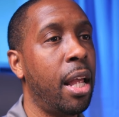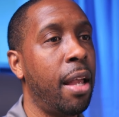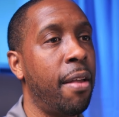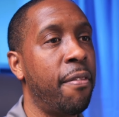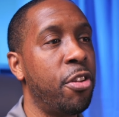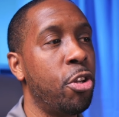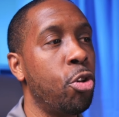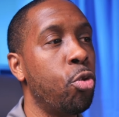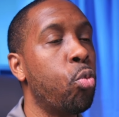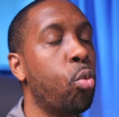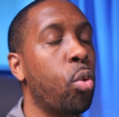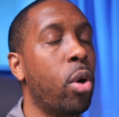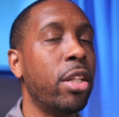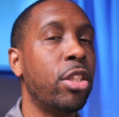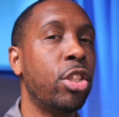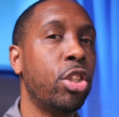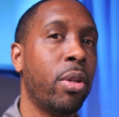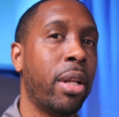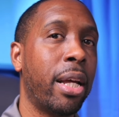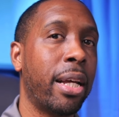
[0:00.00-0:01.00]
If you
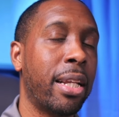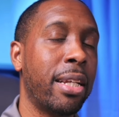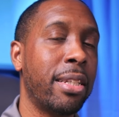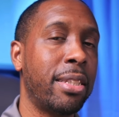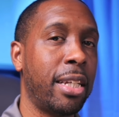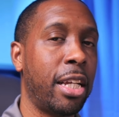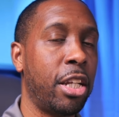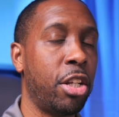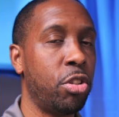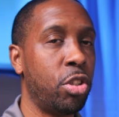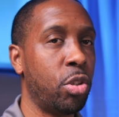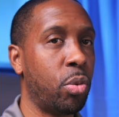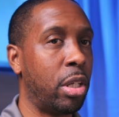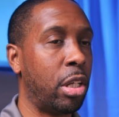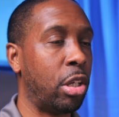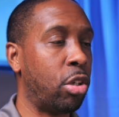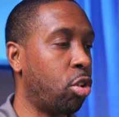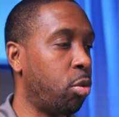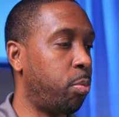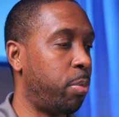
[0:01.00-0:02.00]
want to, like, let's say you're
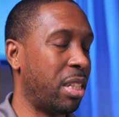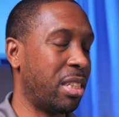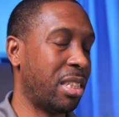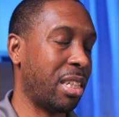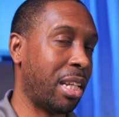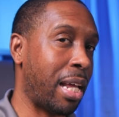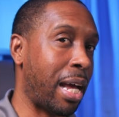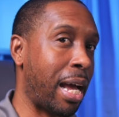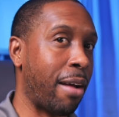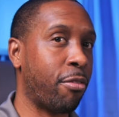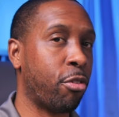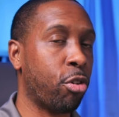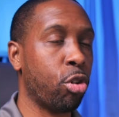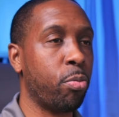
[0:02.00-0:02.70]
doing a group and it's a live